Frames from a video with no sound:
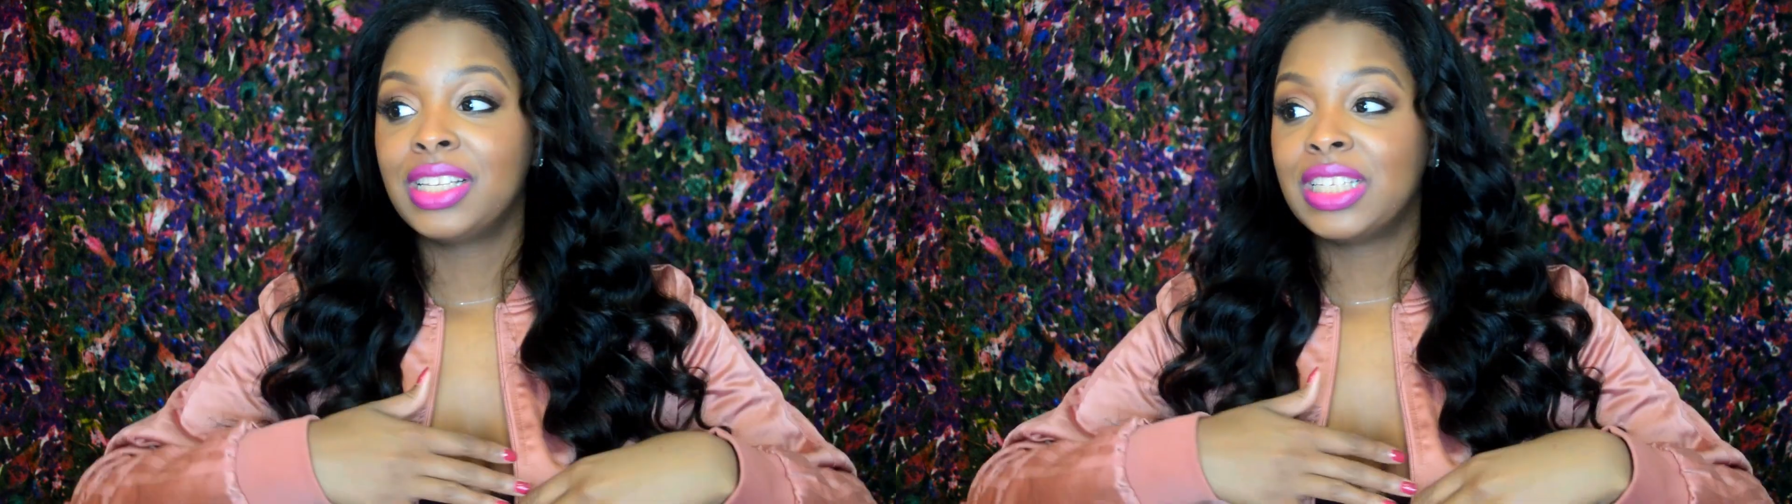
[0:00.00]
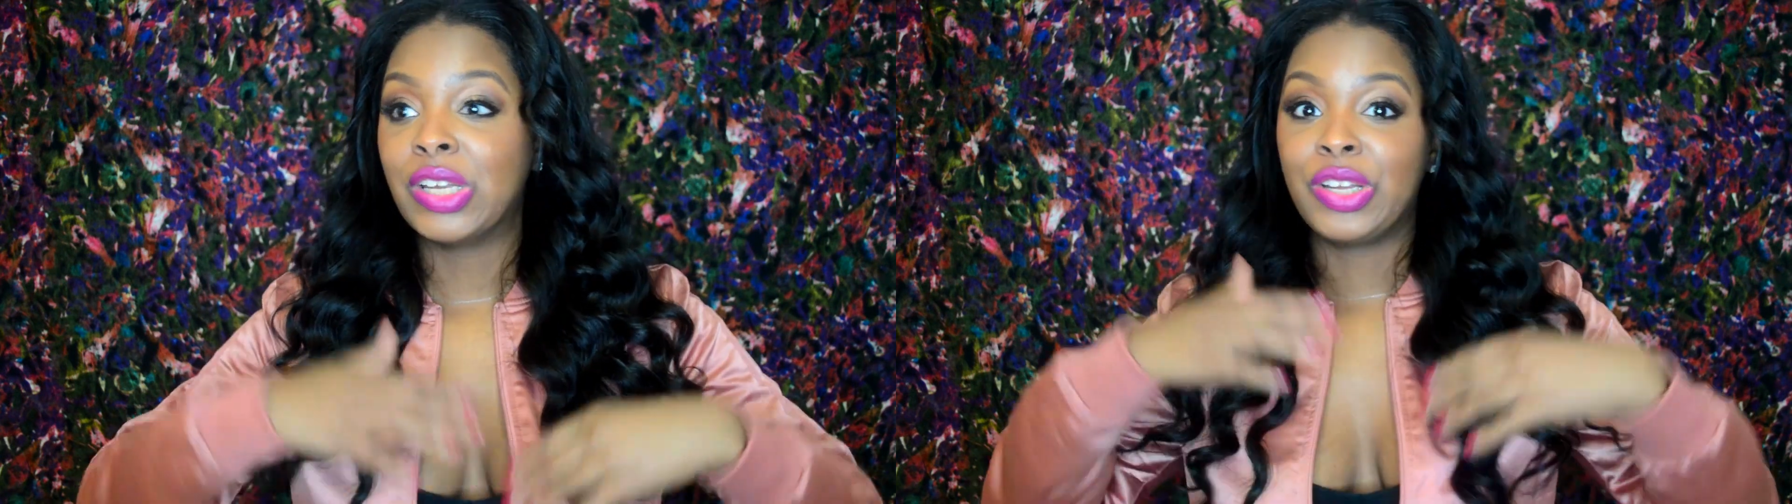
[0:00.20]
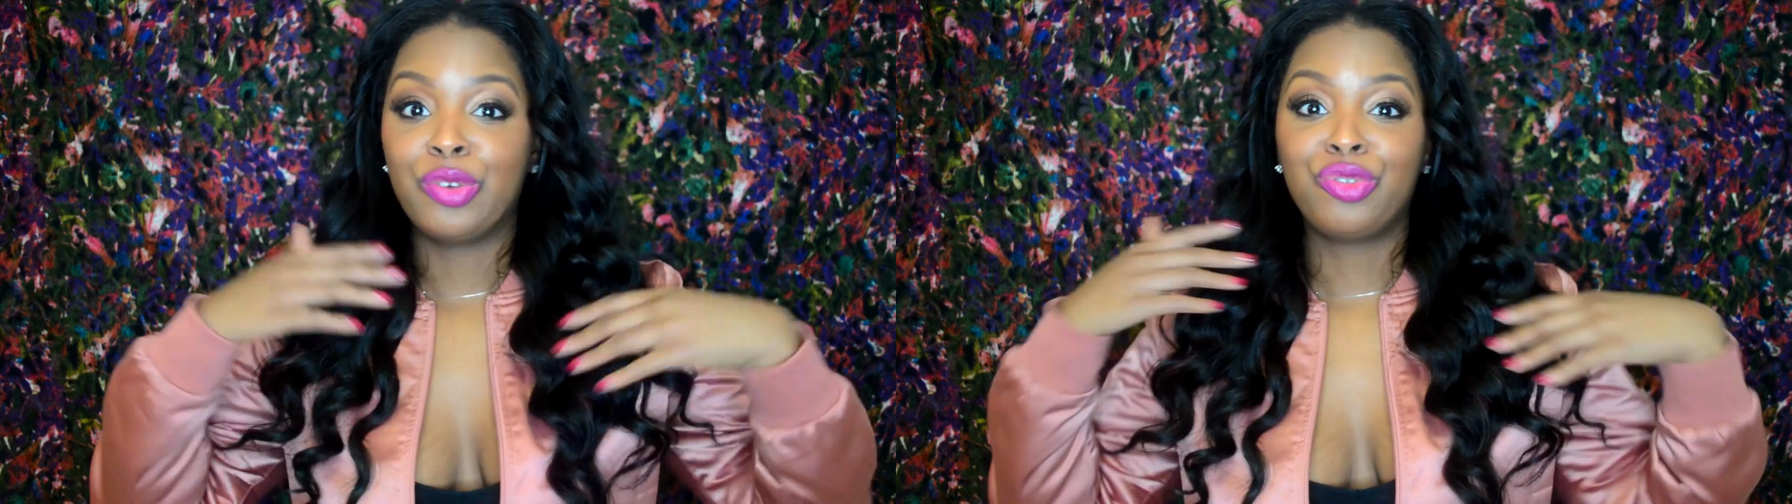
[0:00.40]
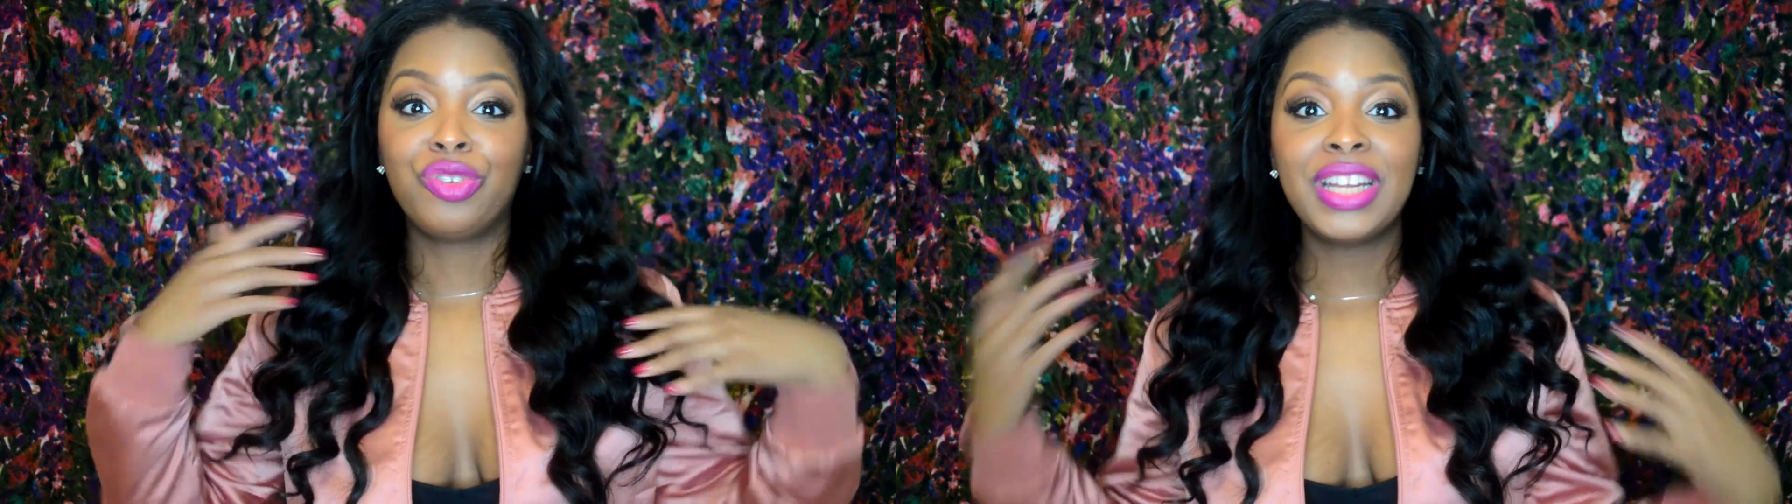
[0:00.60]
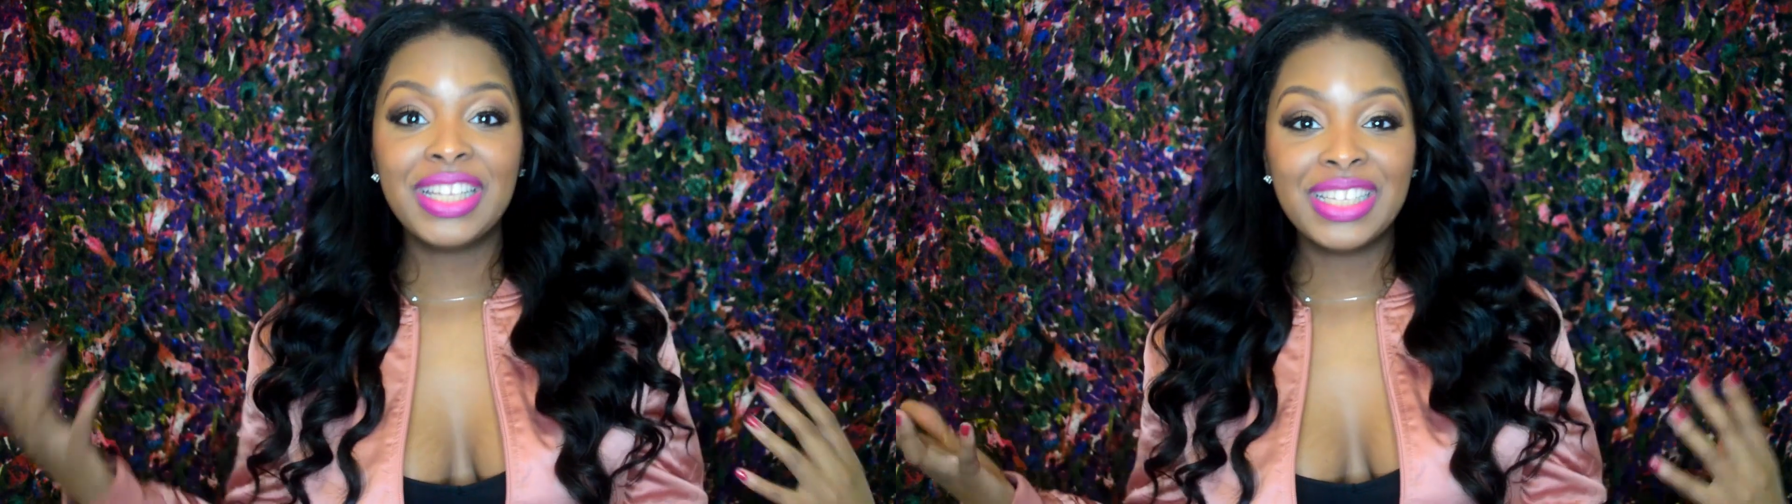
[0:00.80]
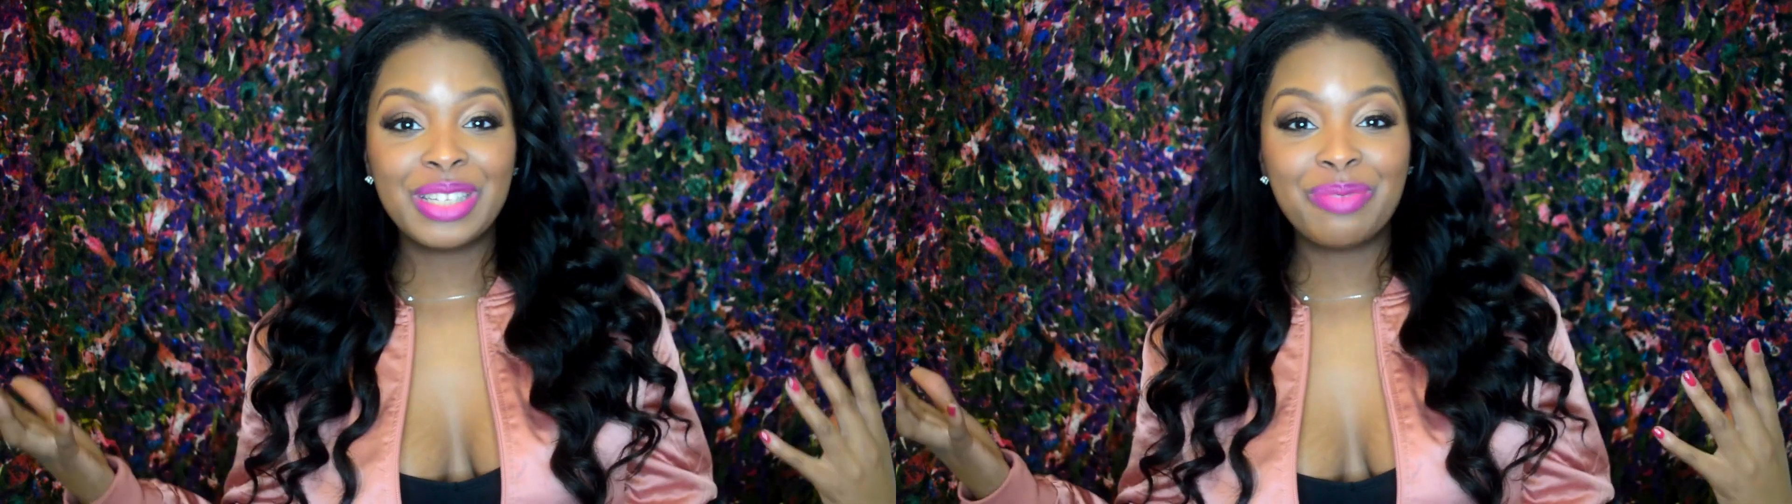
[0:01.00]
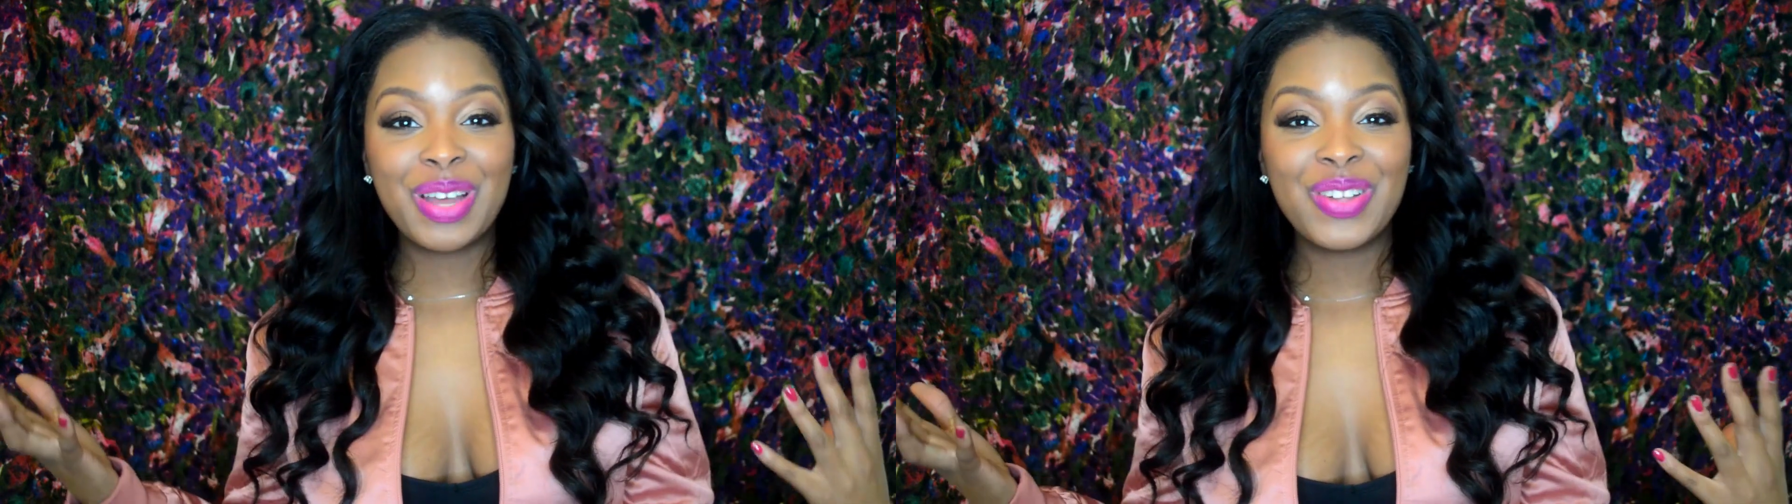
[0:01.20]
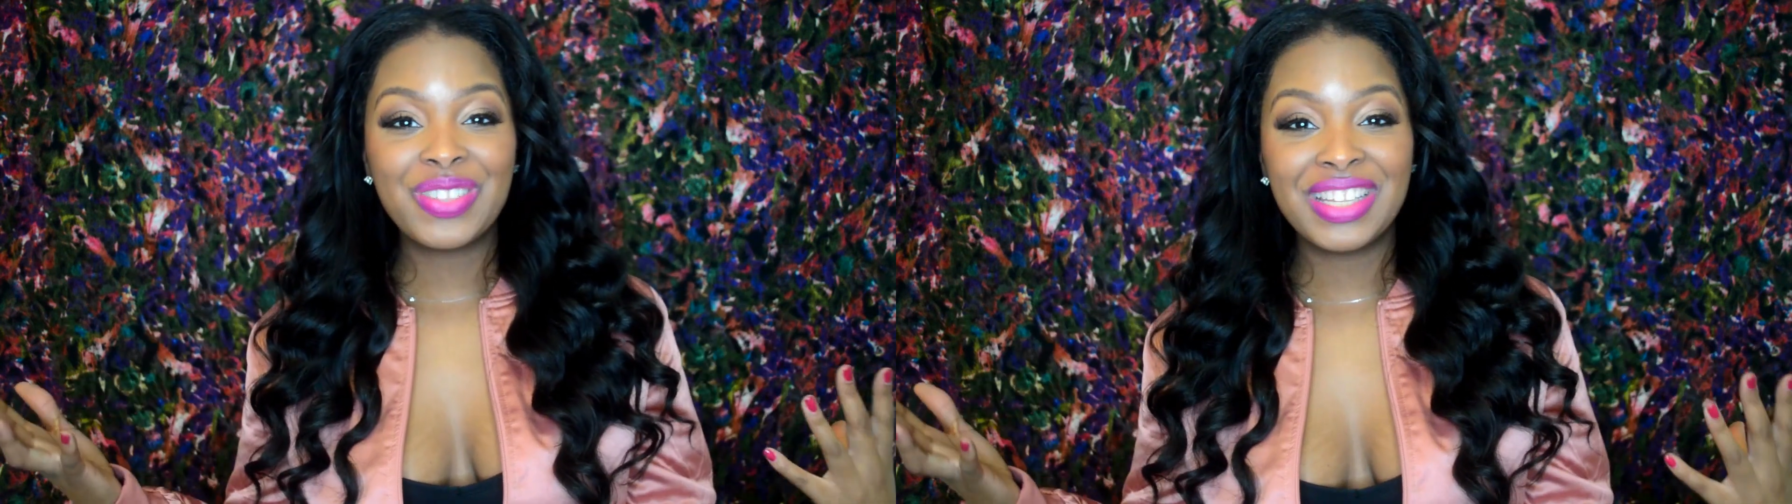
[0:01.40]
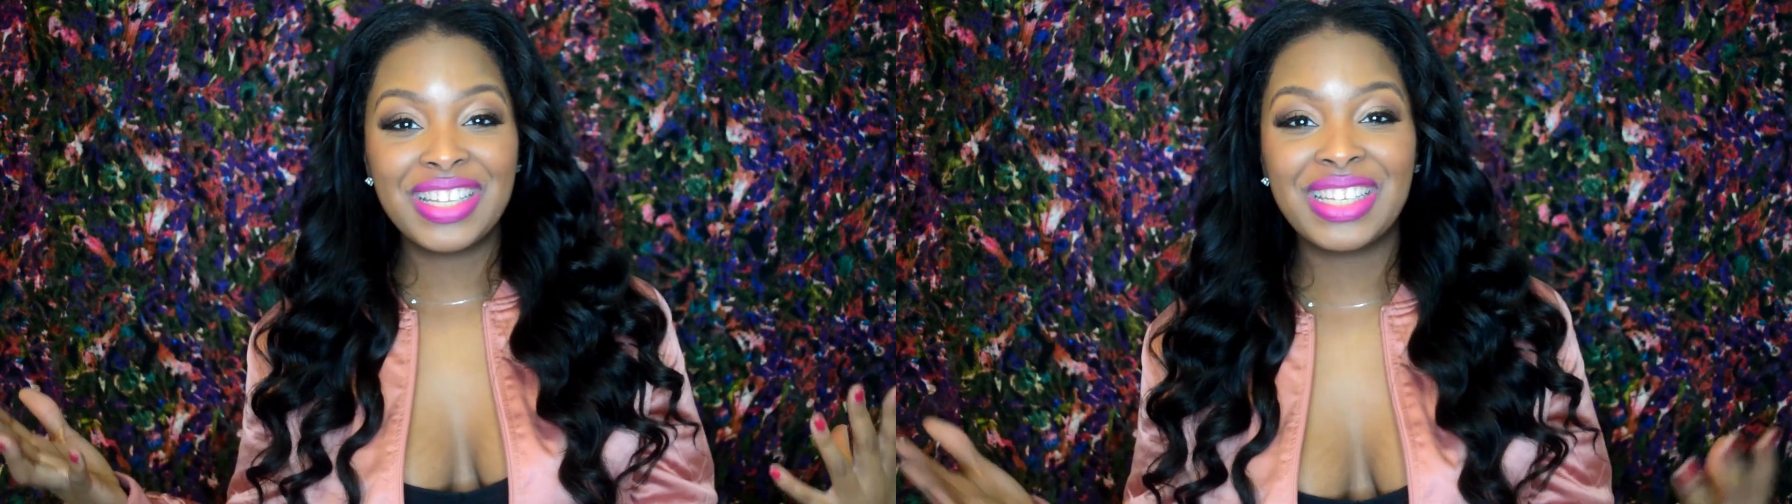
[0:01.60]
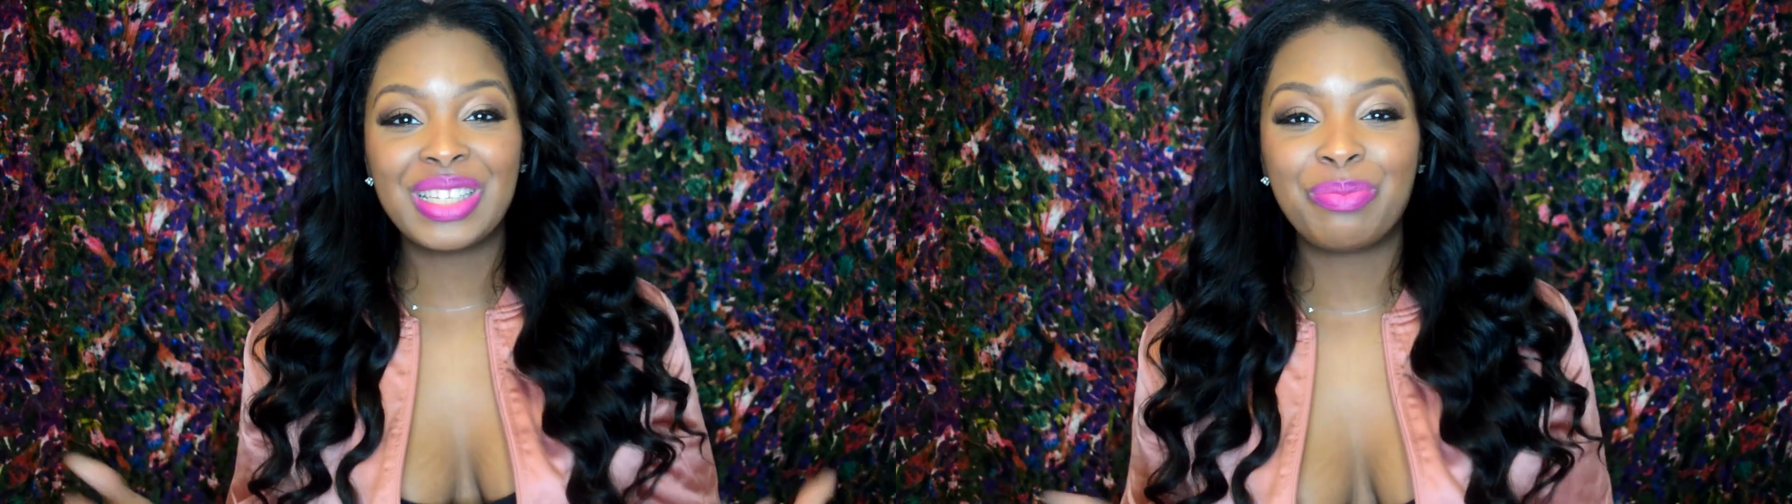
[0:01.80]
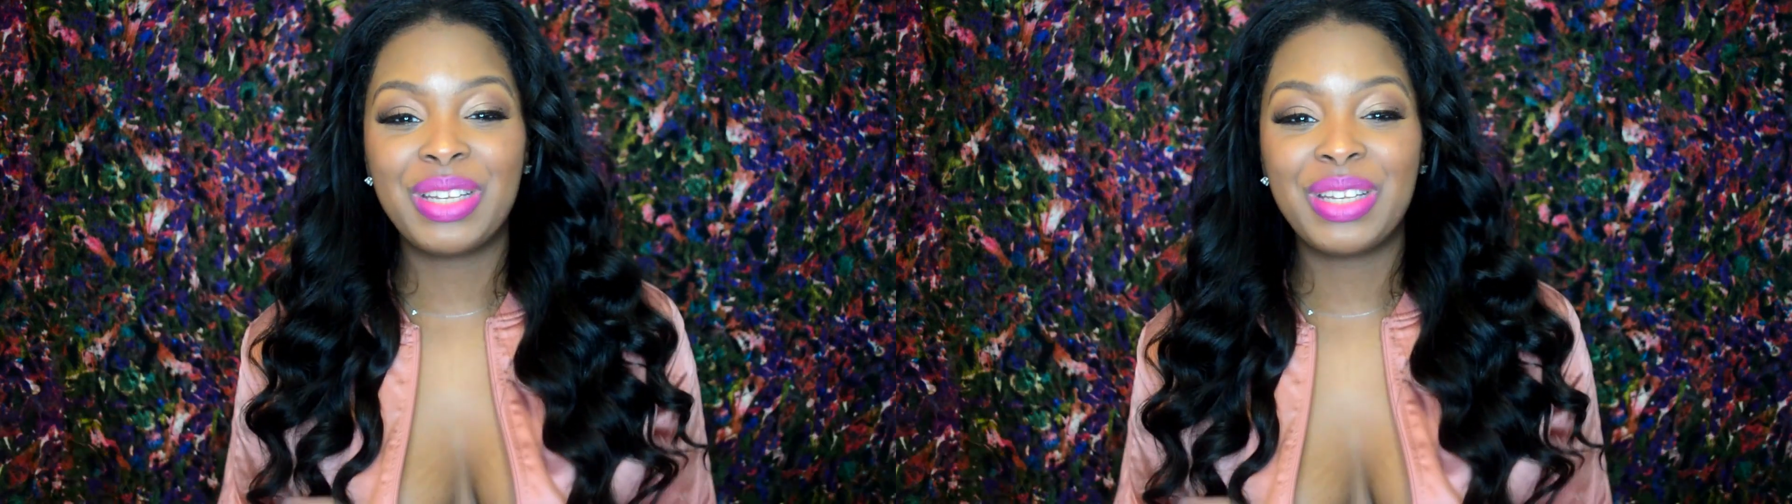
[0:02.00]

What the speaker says: Tell your friends about this,